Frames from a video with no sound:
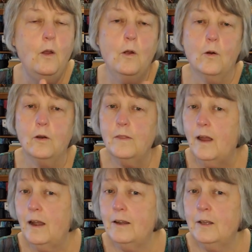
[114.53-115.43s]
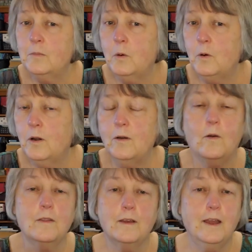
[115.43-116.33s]
or the ironing board
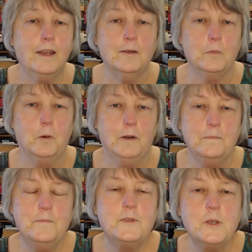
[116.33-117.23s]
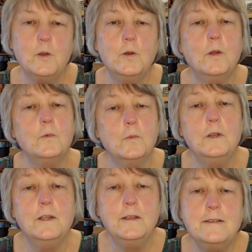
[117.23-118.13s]
or the cutting board, so you can
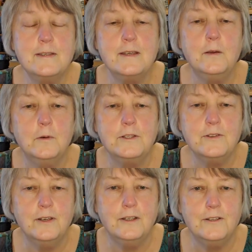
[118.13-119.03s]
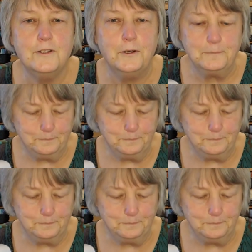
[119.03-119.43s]
really see what you need to do.